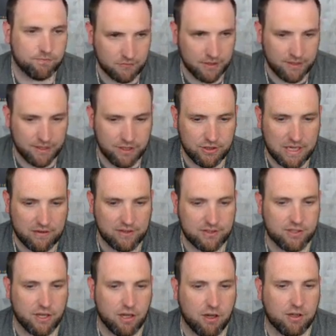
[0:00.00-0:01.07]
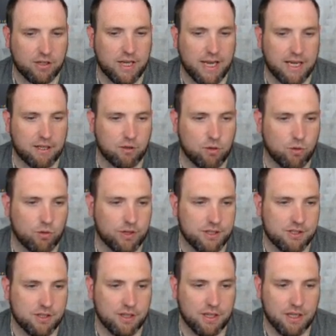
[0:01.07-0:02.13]
And then you have this all
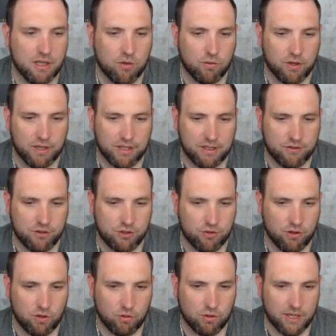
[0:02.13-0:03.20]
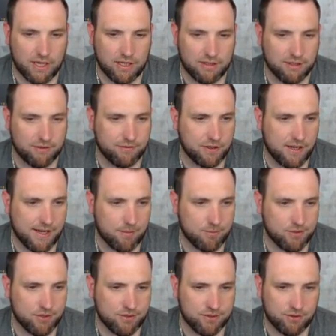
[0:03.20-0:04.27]
categories where it gives you a whole lot of different
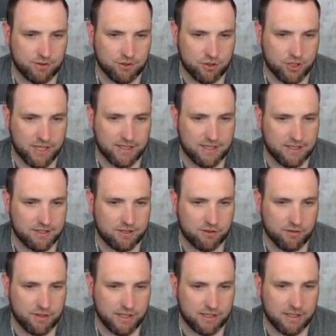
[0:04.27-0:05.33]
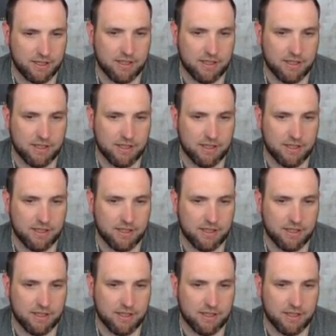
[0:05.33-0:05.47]
options you can check into. Like